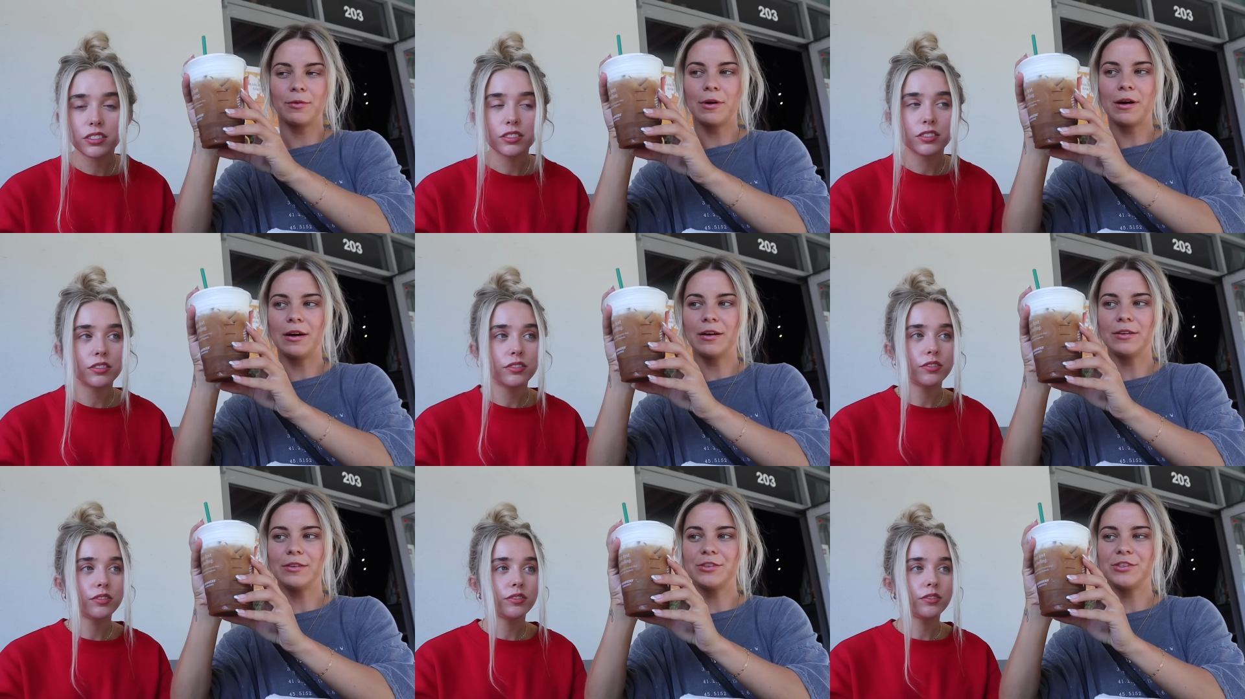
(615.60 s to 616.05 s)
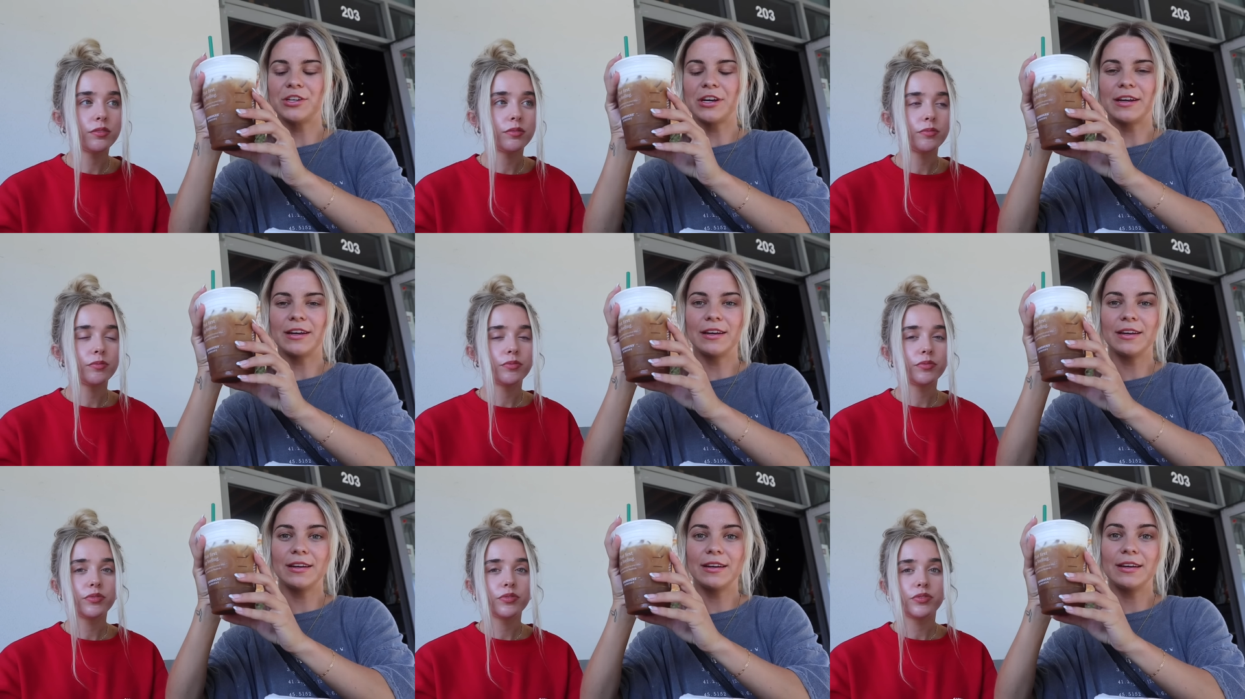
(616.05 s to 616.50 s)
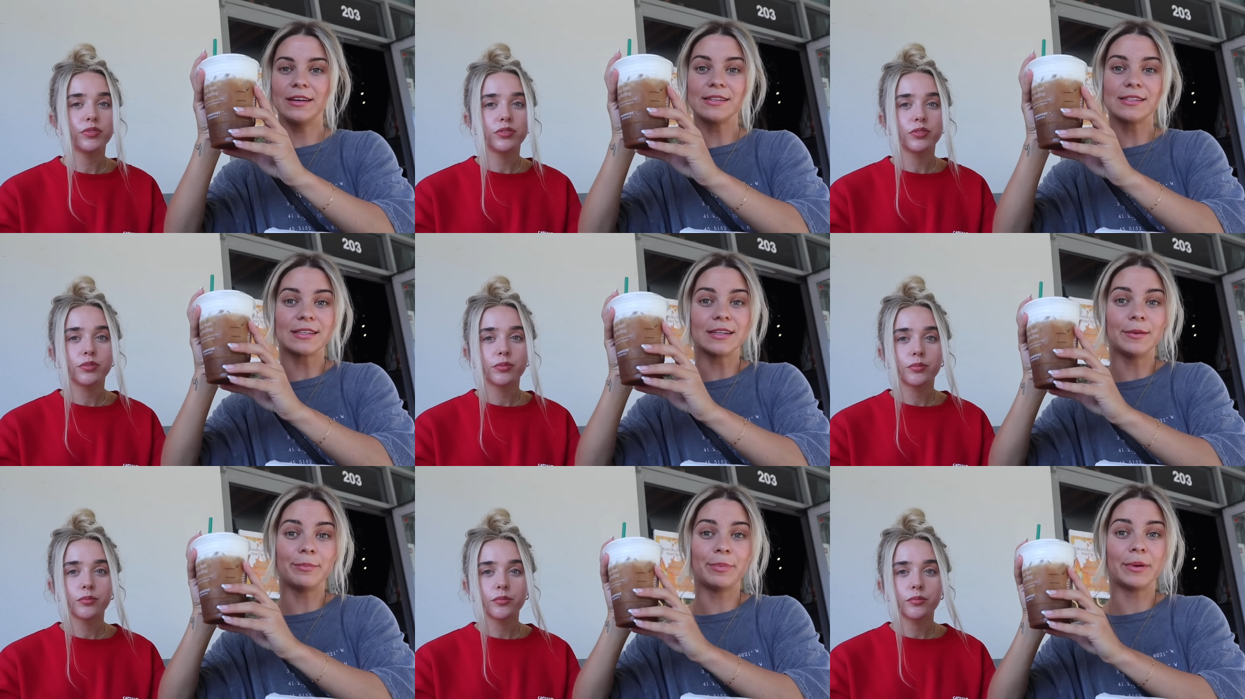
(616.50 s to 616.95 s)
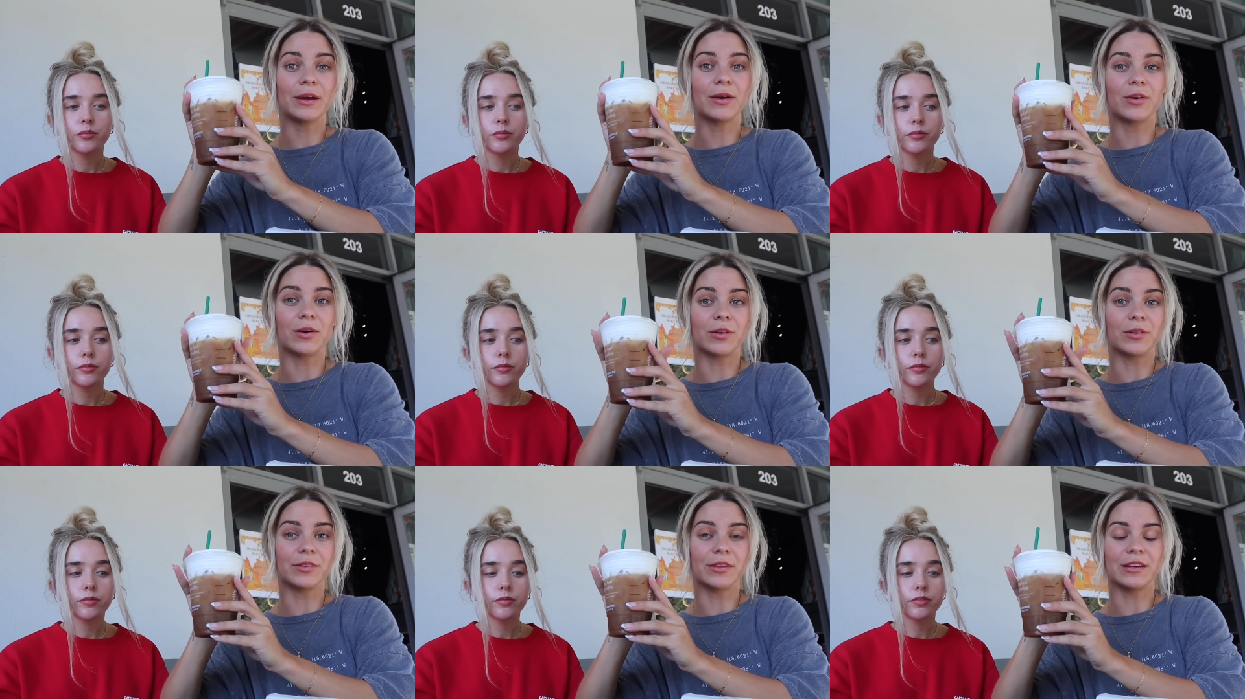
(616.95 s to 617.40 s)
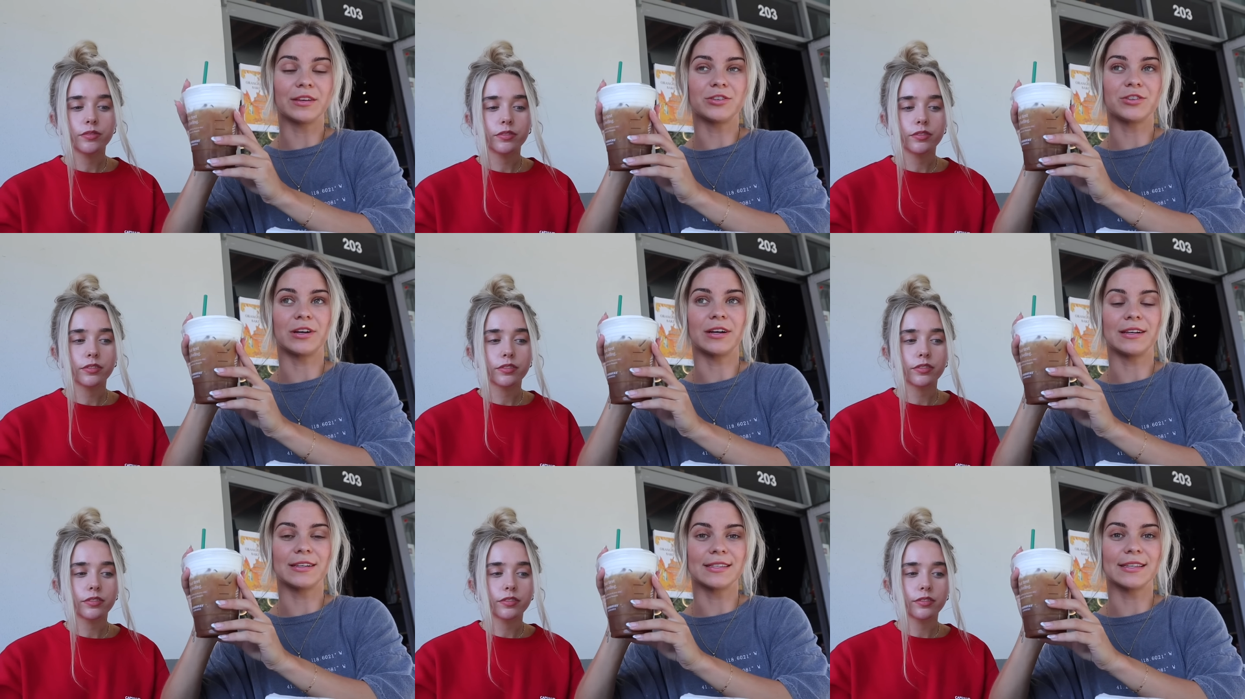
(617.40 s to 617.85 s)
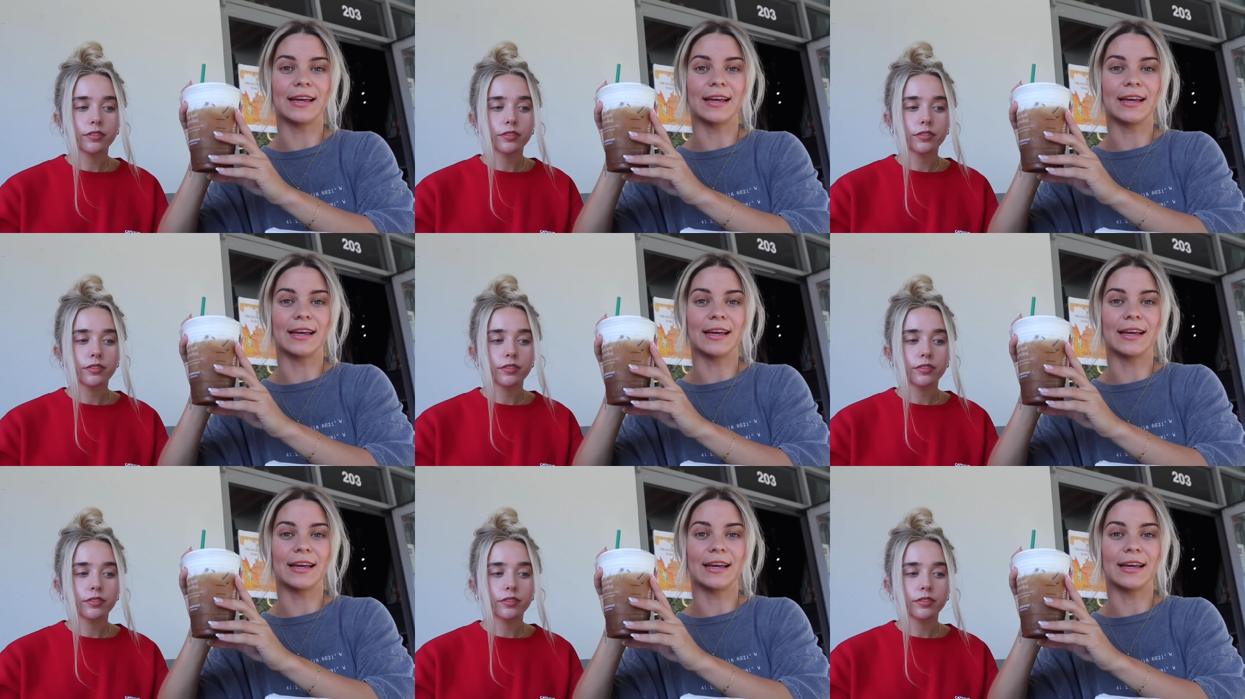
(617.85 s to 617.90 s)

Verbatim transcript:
Speaker 1: Well, Jenna isn't a big girl that drinks